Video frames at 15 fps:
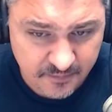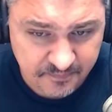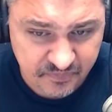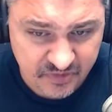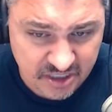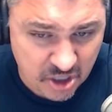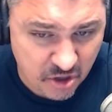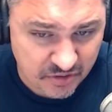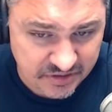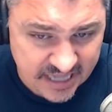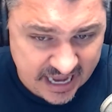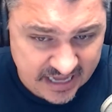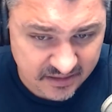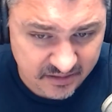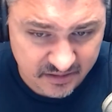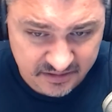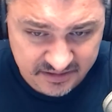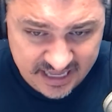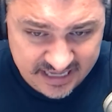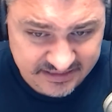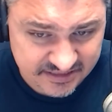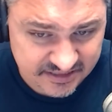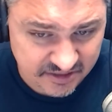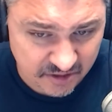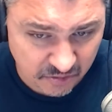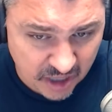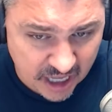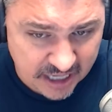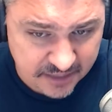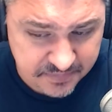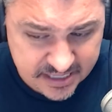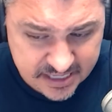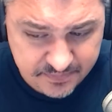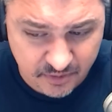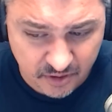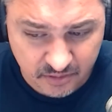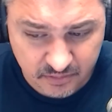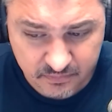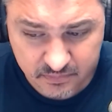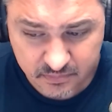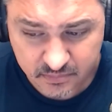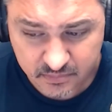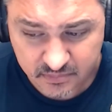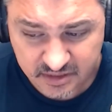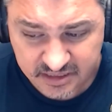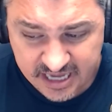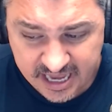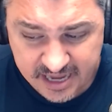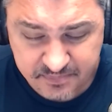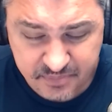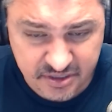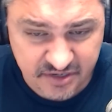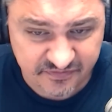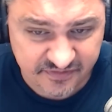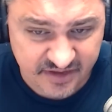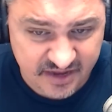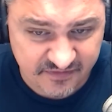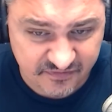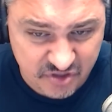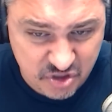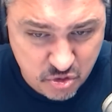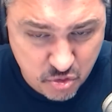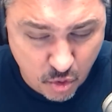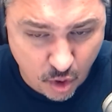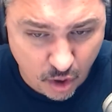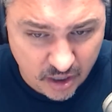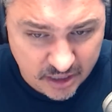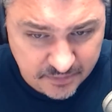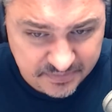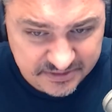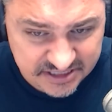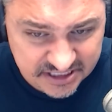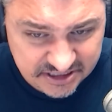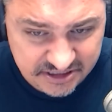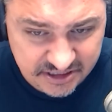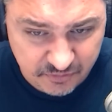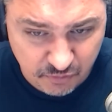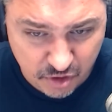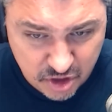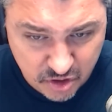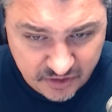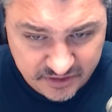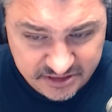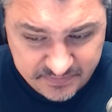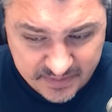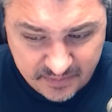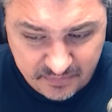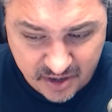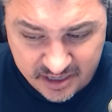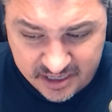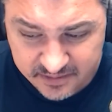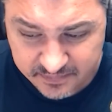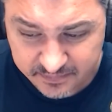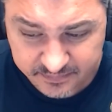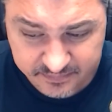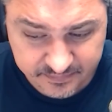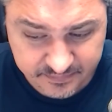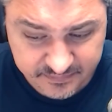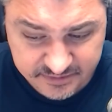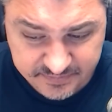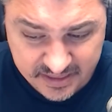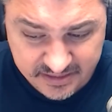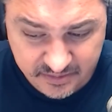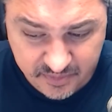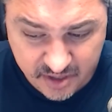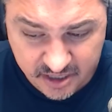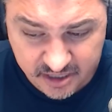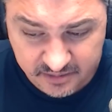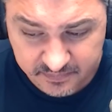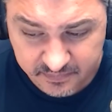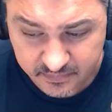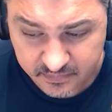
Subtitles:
You know, and that's a lot of people, okay? But if you are in a position where you can spend money, spend the money.